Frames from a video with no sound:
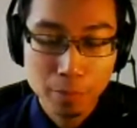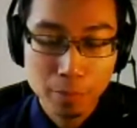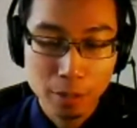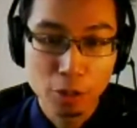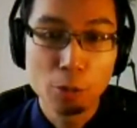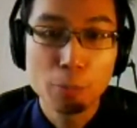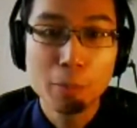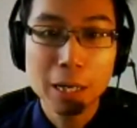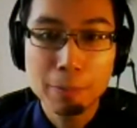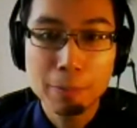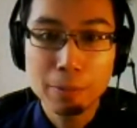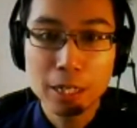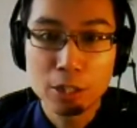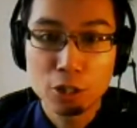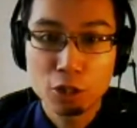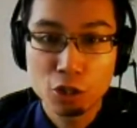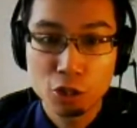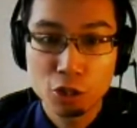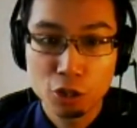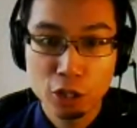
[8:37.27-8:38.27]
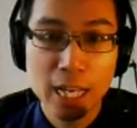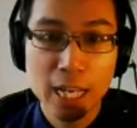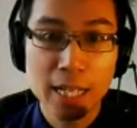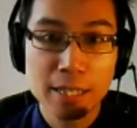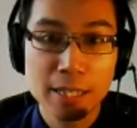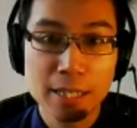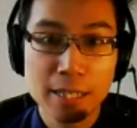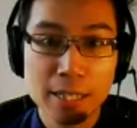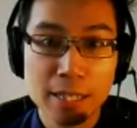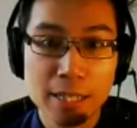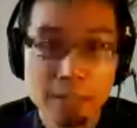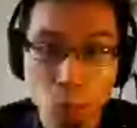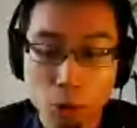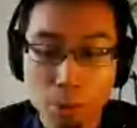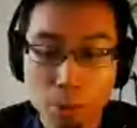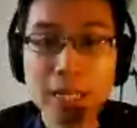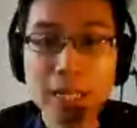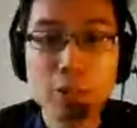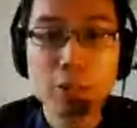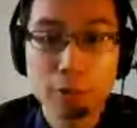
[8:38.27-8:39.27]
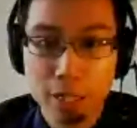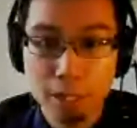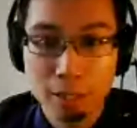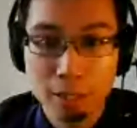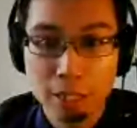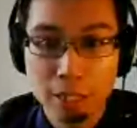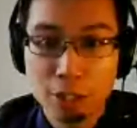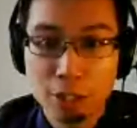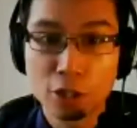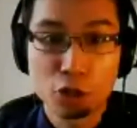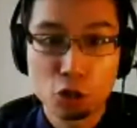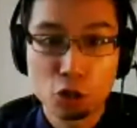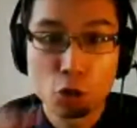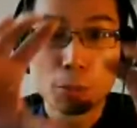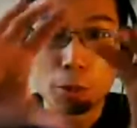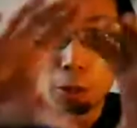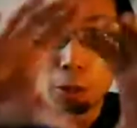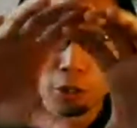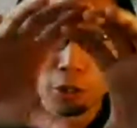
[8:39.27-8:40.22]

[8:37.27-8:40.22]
there might be a chance that the word Pinterest is going to show up on